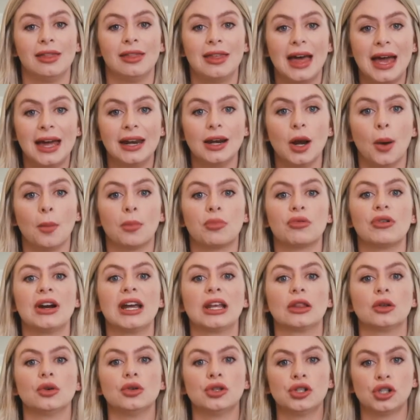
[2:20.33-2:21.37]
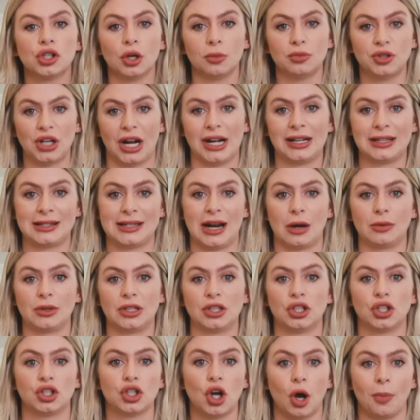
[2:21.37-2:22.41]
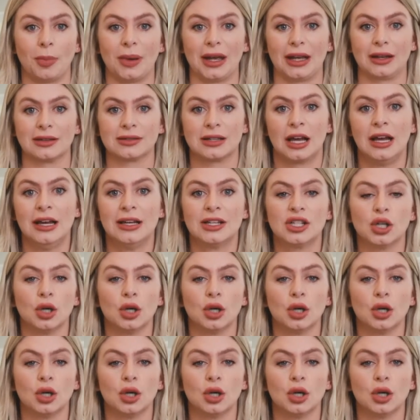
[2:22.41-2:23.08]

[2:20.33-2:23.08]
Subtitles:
Then break those subjects down into topics.